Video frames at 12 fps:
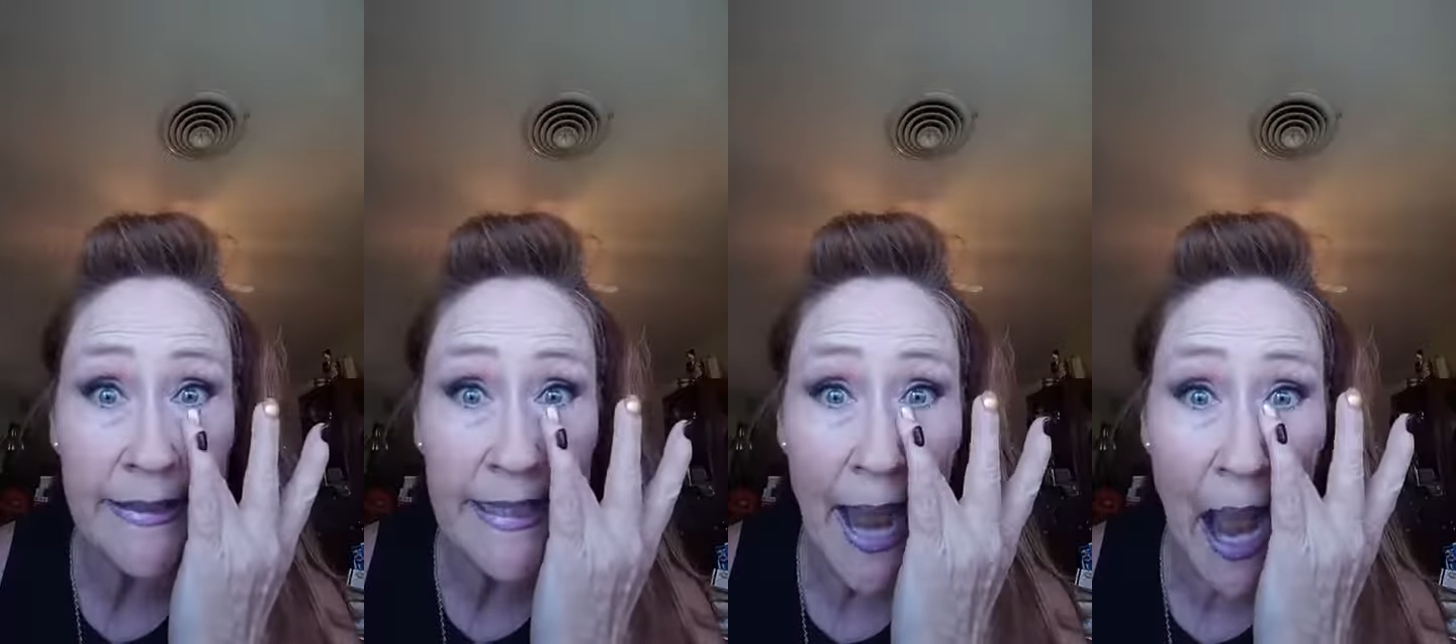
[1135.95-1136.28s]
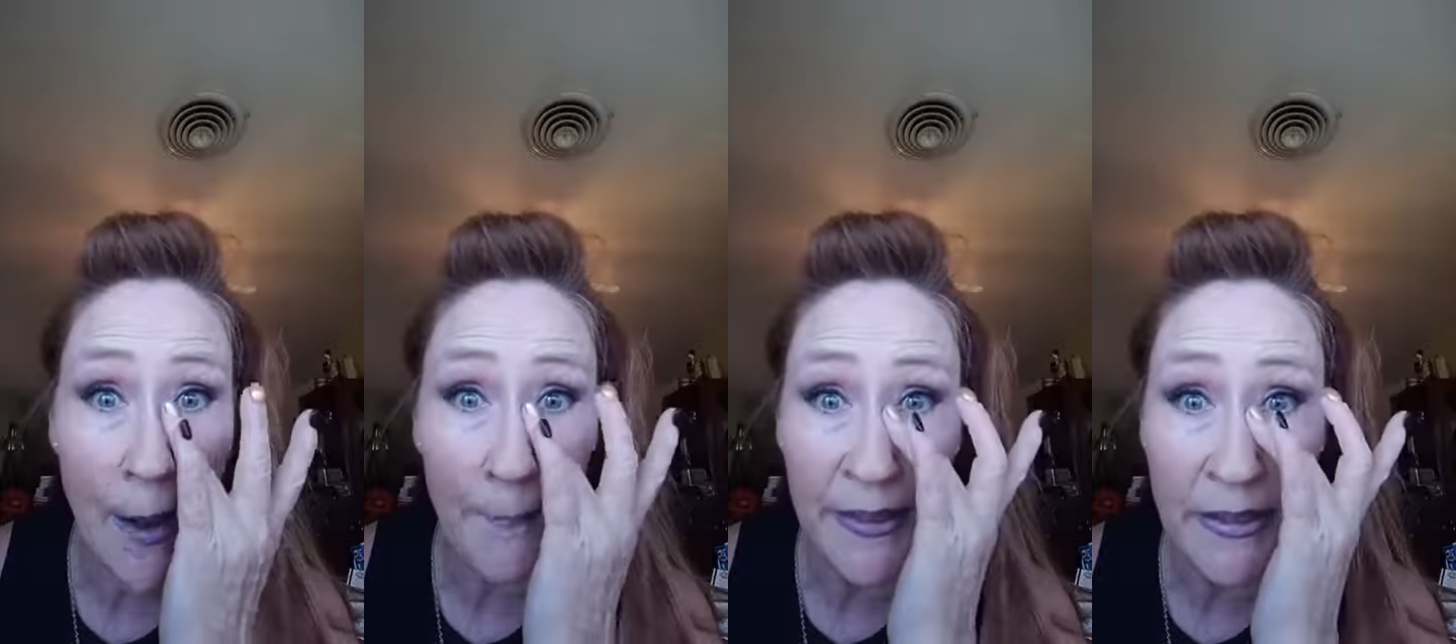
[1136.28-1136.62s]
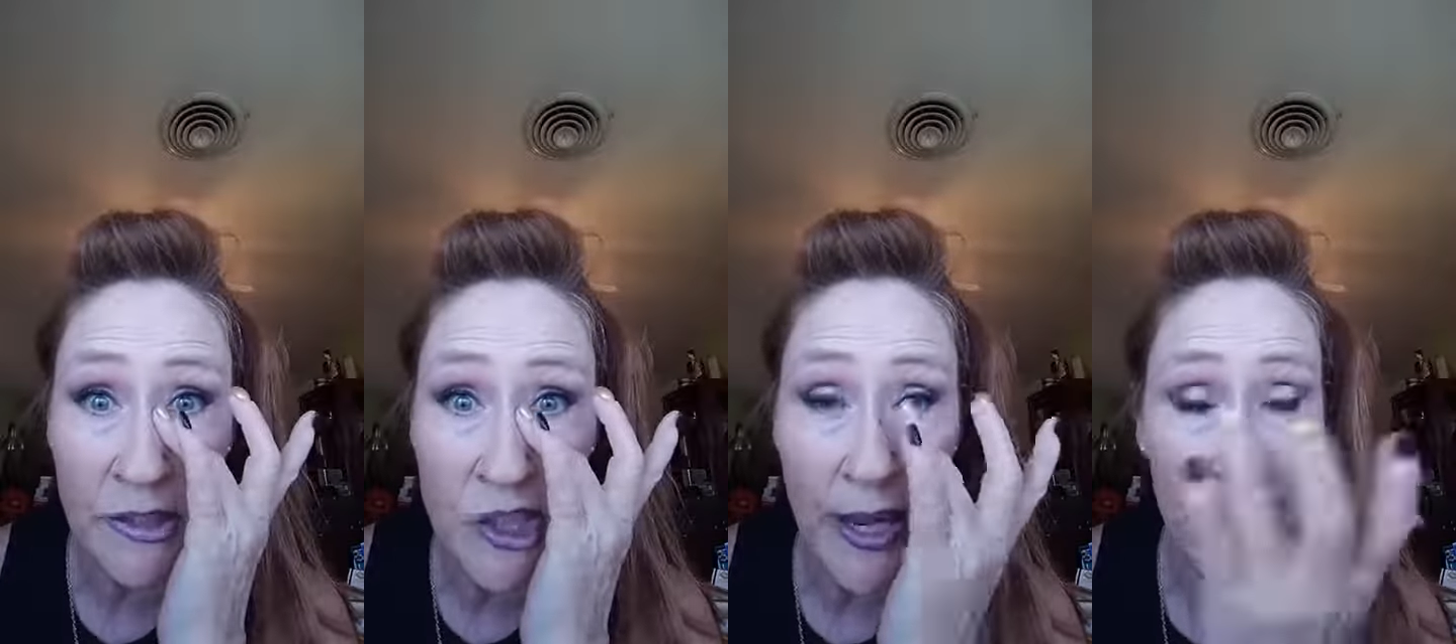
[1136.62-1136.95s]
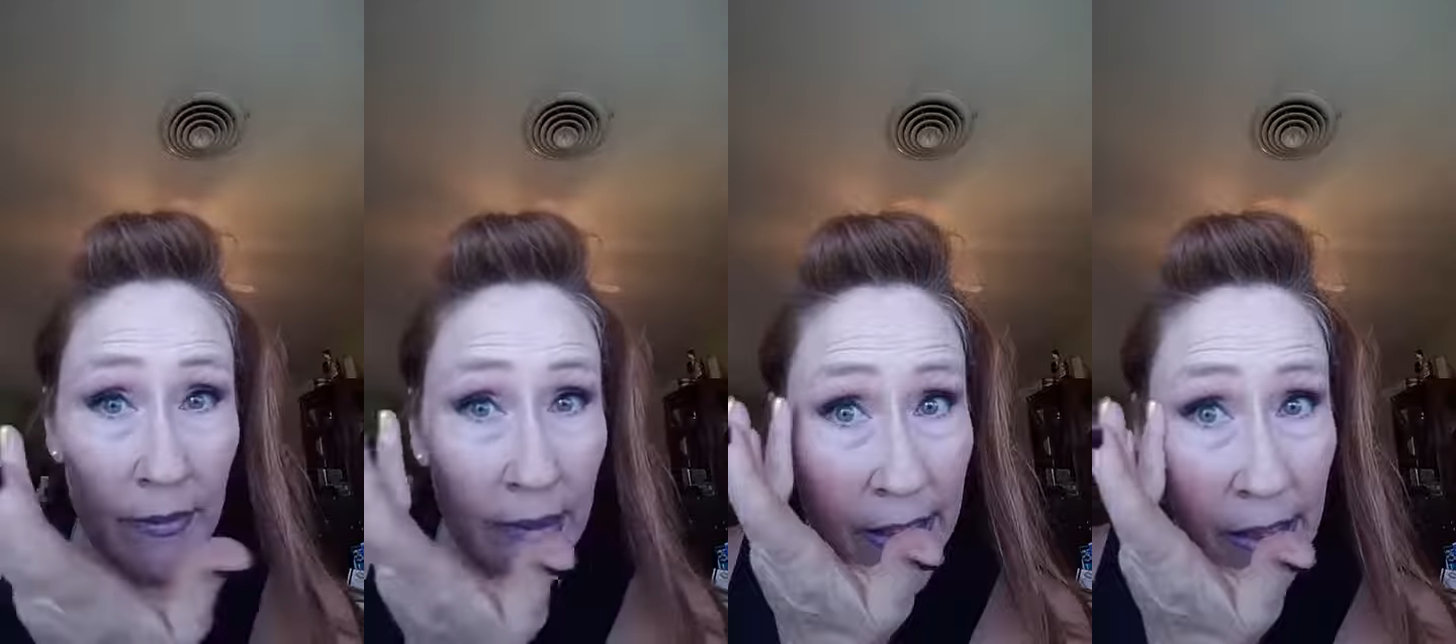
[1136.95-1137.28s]
tapping
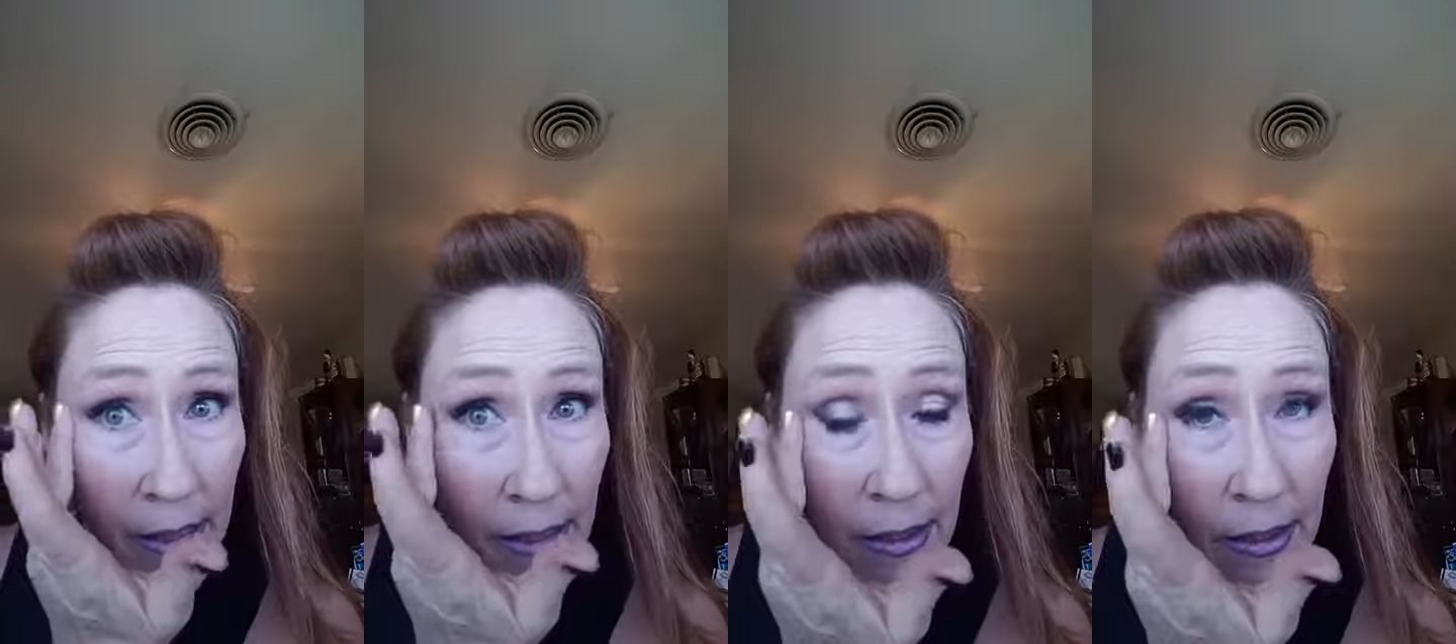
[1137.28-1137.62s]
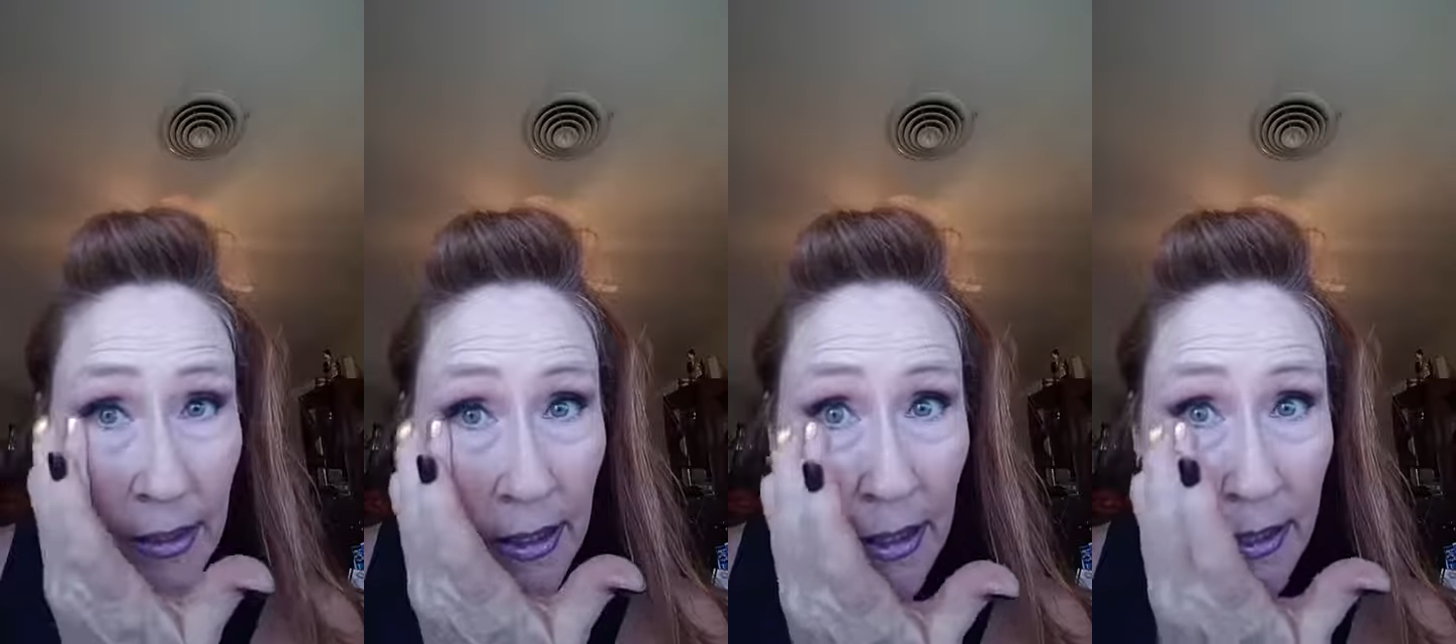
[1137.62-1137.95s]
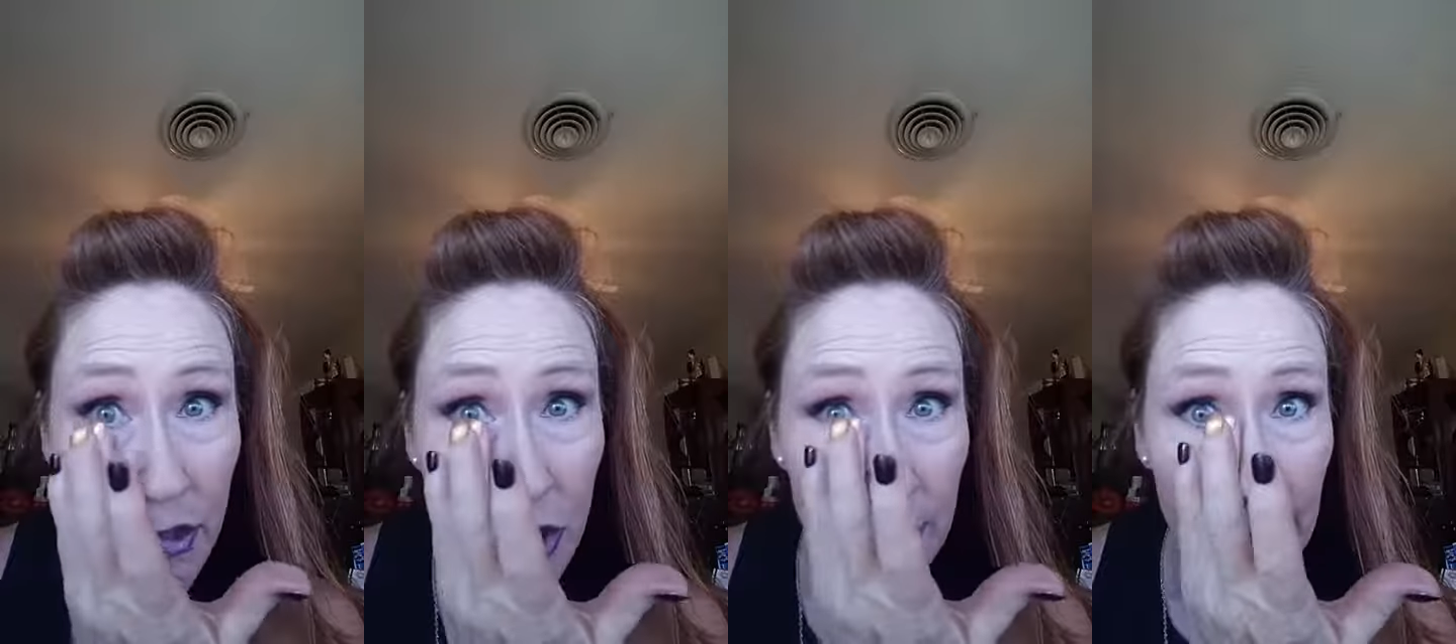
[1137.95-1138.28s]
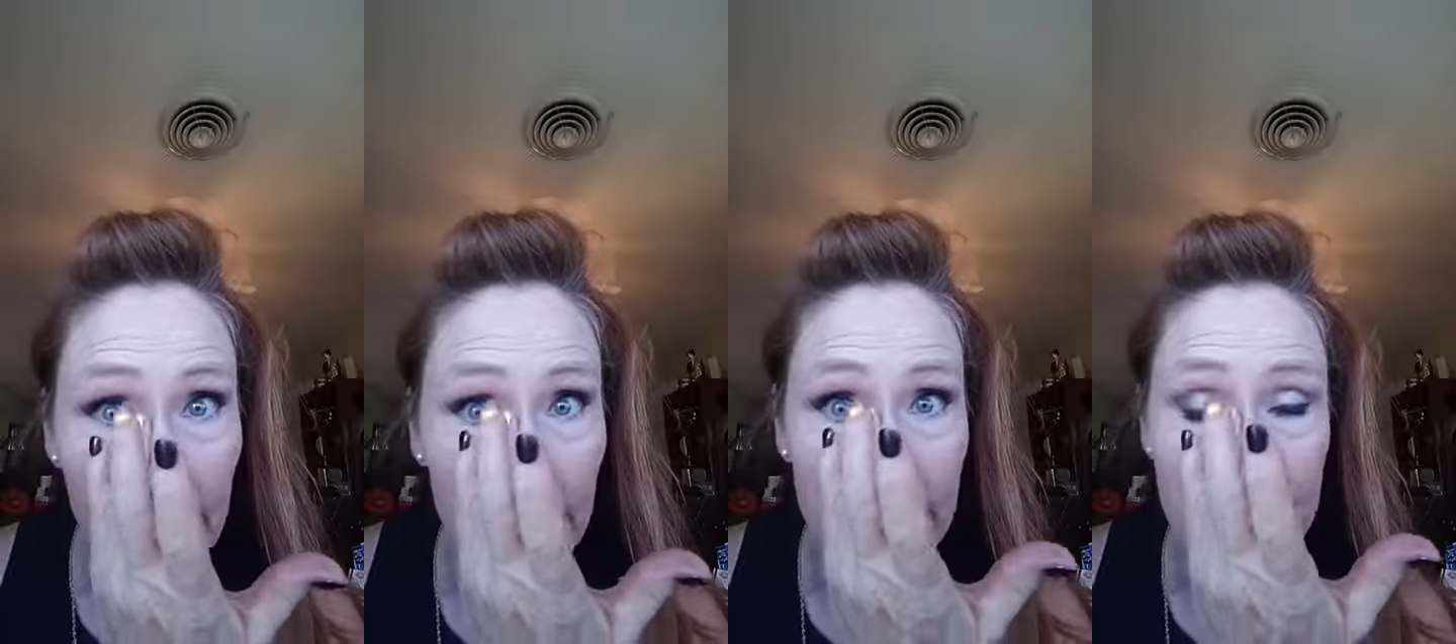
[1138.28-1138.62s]
gently to
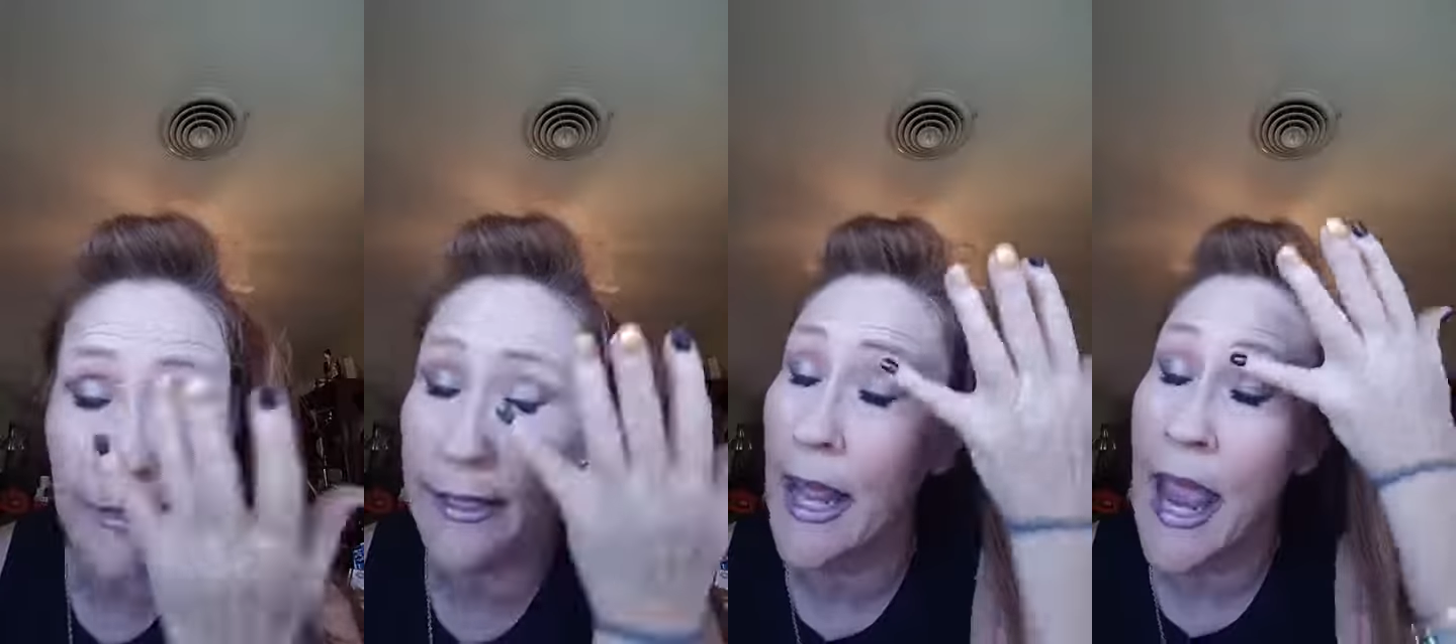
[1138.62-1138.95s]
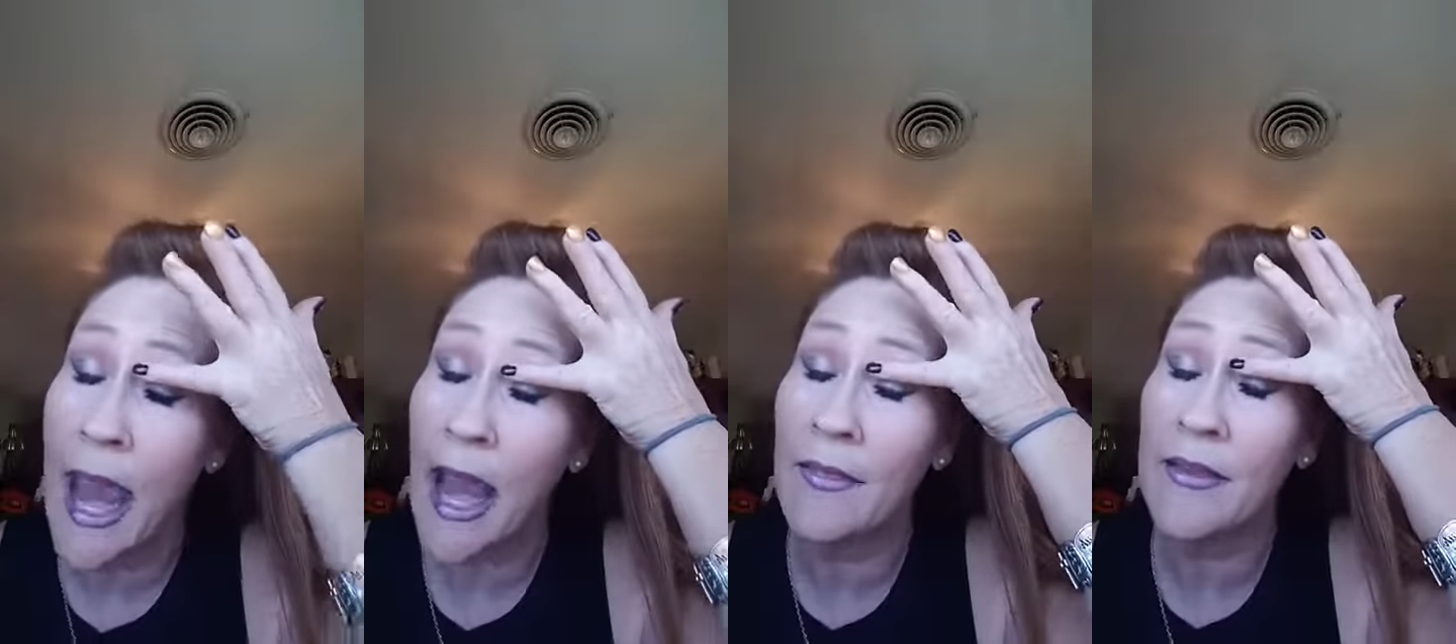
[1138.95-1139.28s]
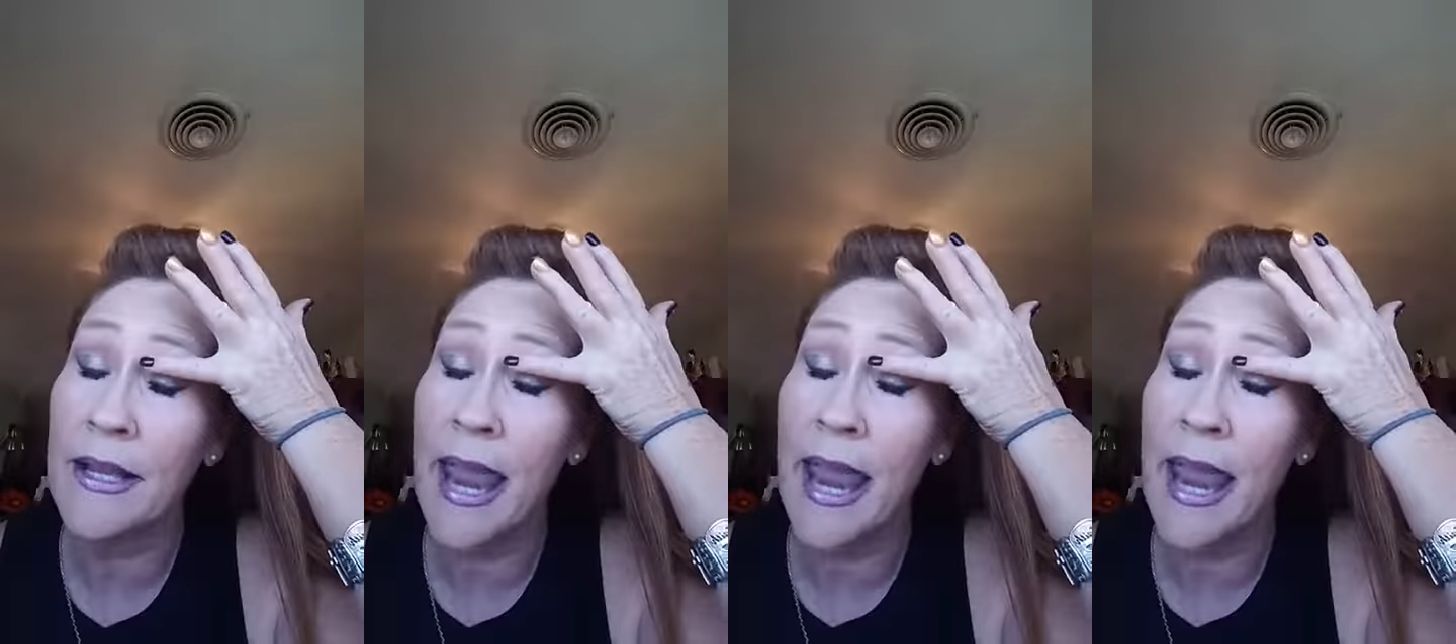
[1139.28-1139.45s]
the inside, and